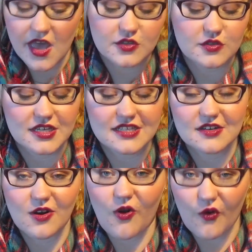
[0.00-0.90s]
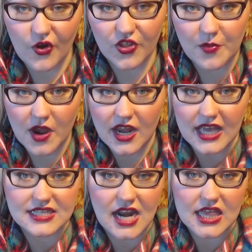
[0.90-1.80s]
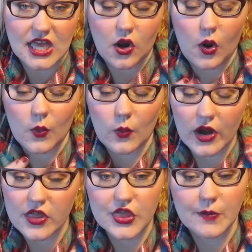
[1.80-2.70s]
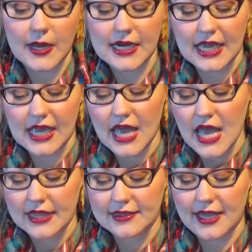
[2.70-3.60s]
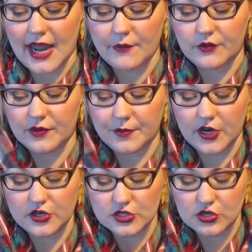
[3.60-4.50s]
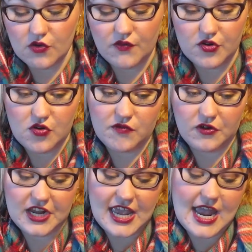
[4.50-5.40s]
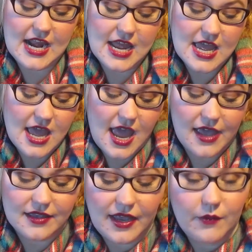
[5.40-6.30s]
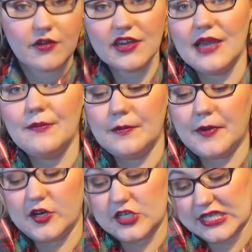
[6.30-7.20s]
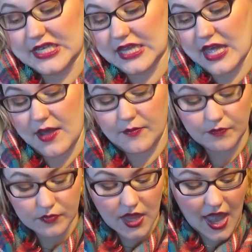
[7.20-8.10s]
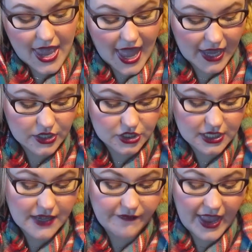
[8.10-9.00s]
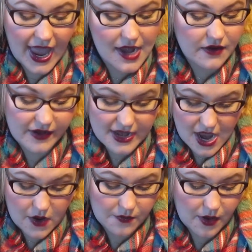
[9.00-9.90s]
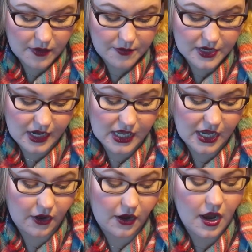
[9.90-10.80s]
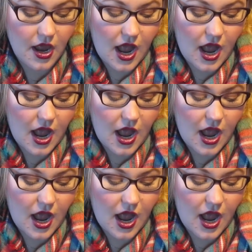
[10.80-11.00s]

So these are all the products that I think are worth the money, that I would repurchase over and over again, and I will keep repurchasing them. I actually, if I had it right now, I'd probably put it in here.